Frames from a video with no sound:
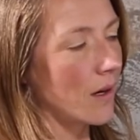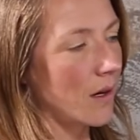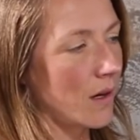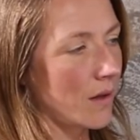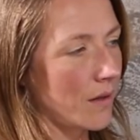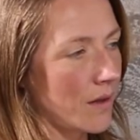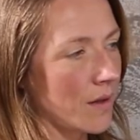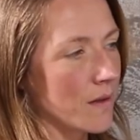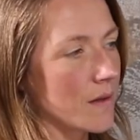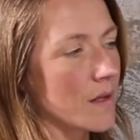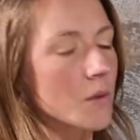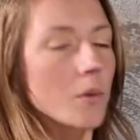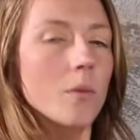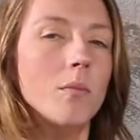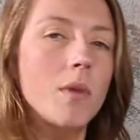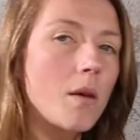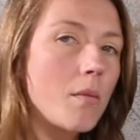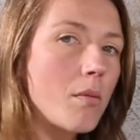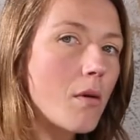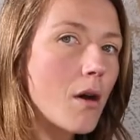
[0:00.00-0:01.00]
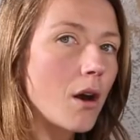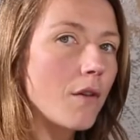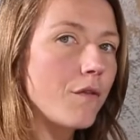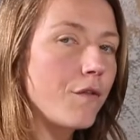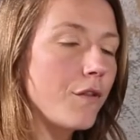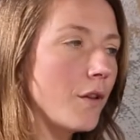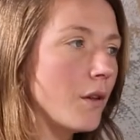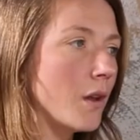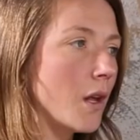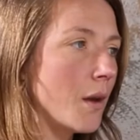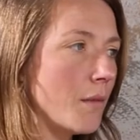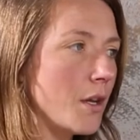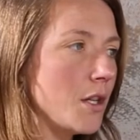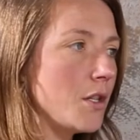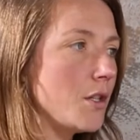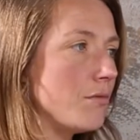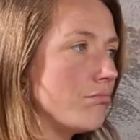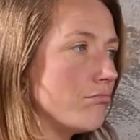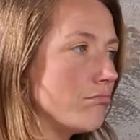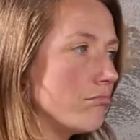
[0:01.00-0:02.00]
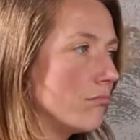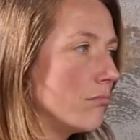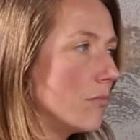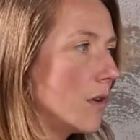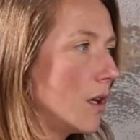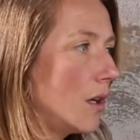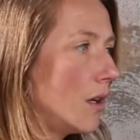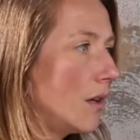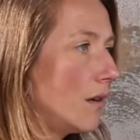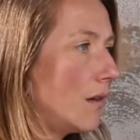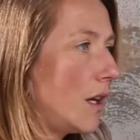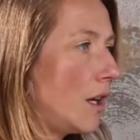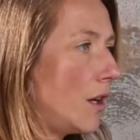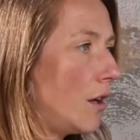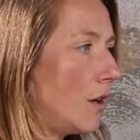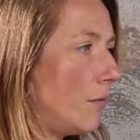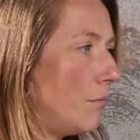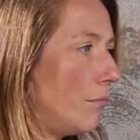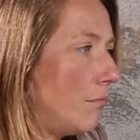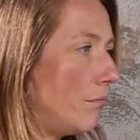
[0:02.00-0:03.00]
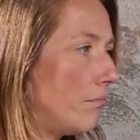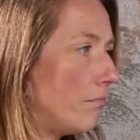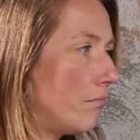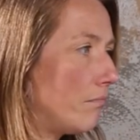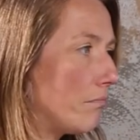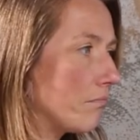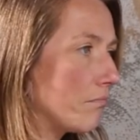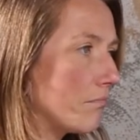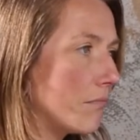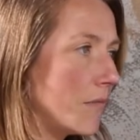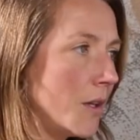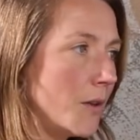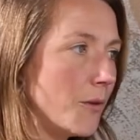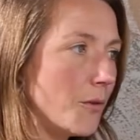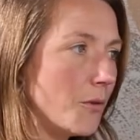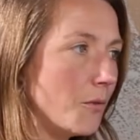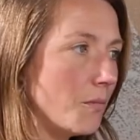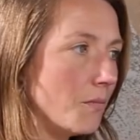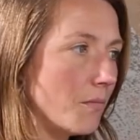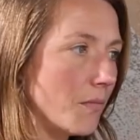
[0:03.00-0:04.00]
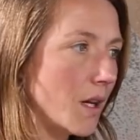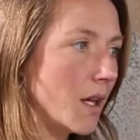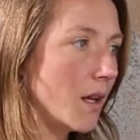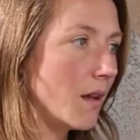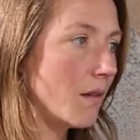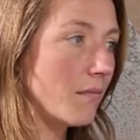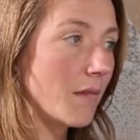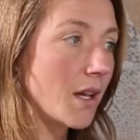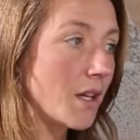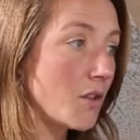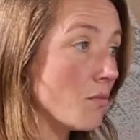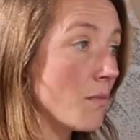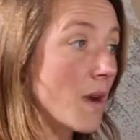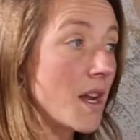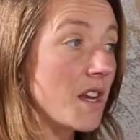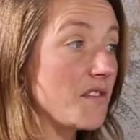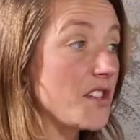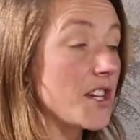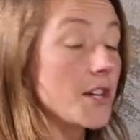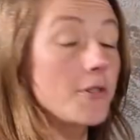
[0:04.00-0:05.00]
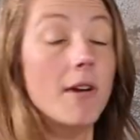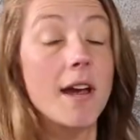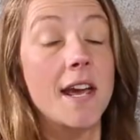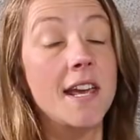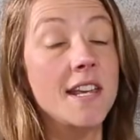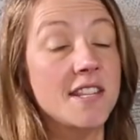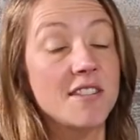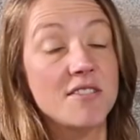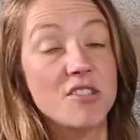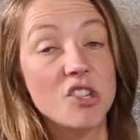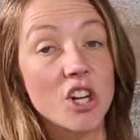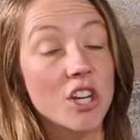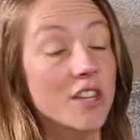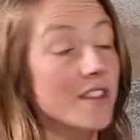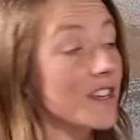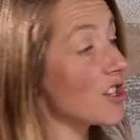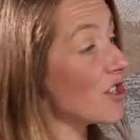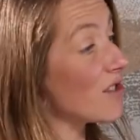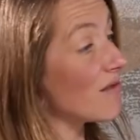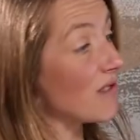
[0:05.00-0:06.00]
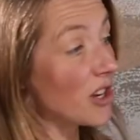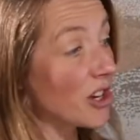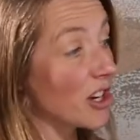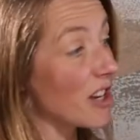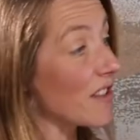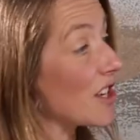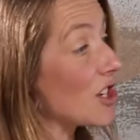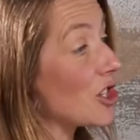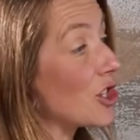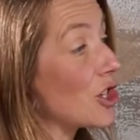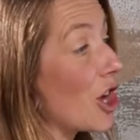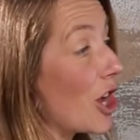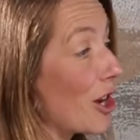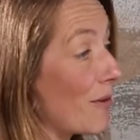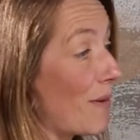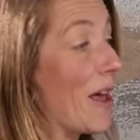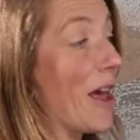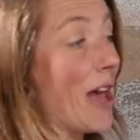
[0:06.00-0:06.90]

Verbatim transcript: I think this will be a powerful image. Um, you know, I, I don't mind if she cries during this, looking at this shot.